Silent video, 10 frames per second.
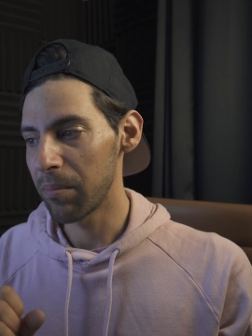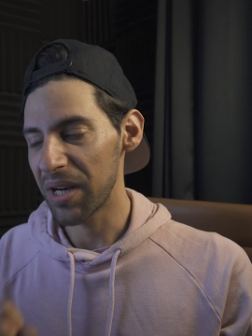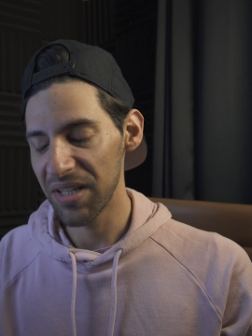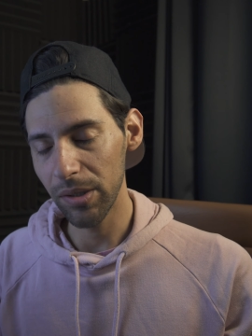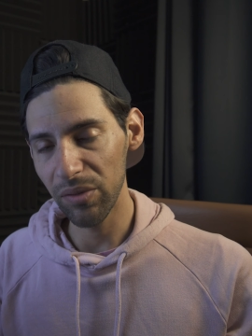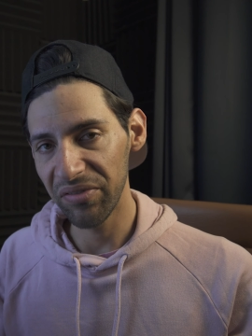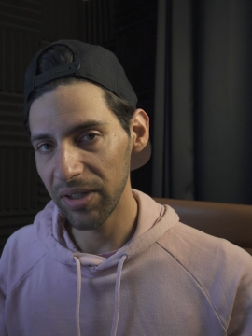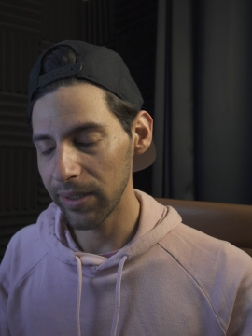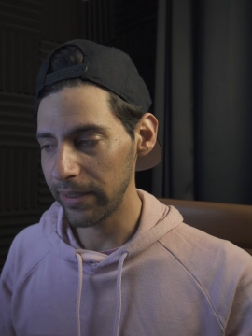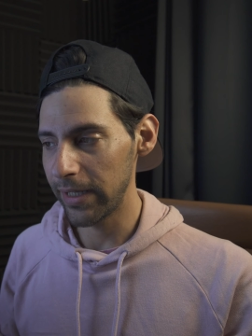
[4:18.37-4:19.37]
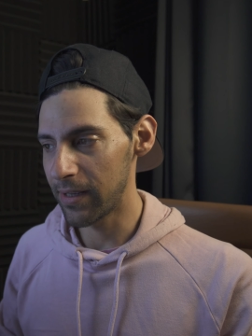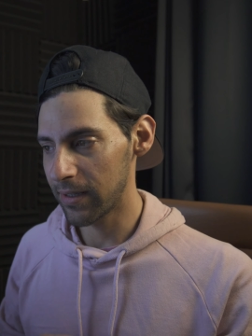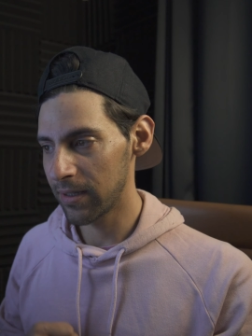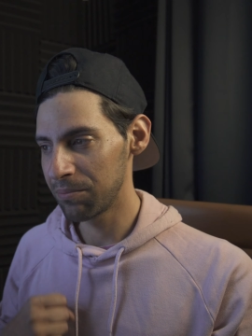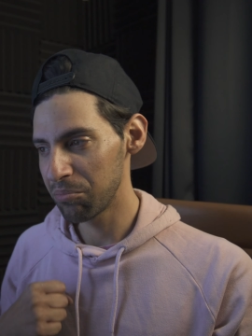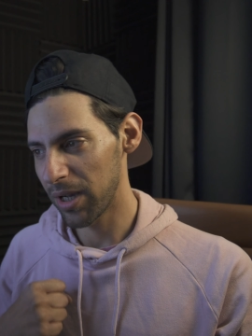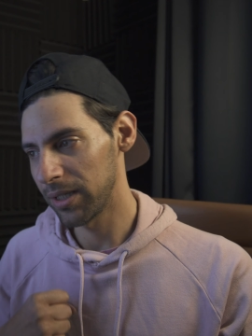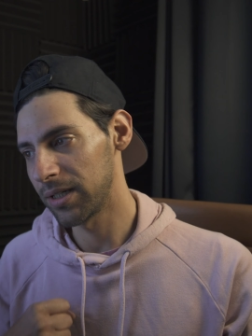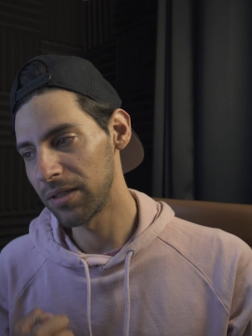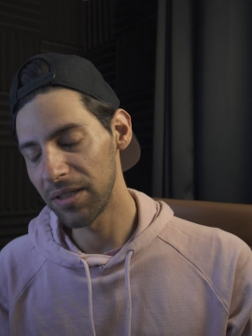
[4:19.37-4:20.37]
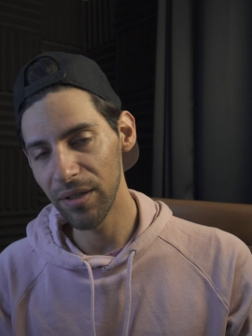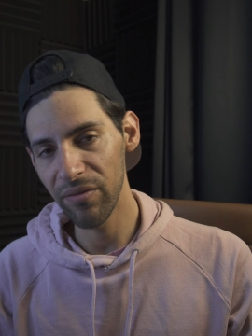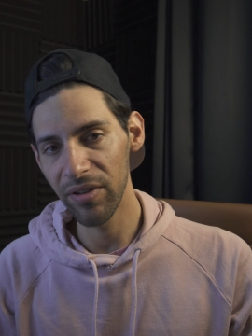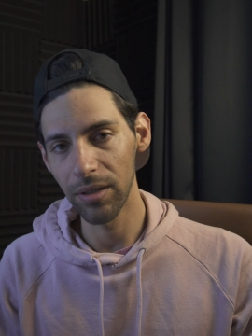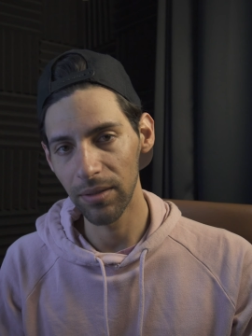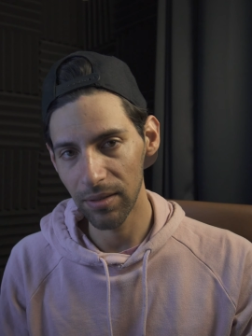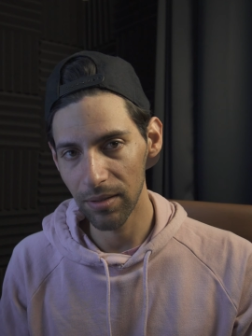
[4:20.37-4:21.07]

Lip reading: but I still feel like I can give it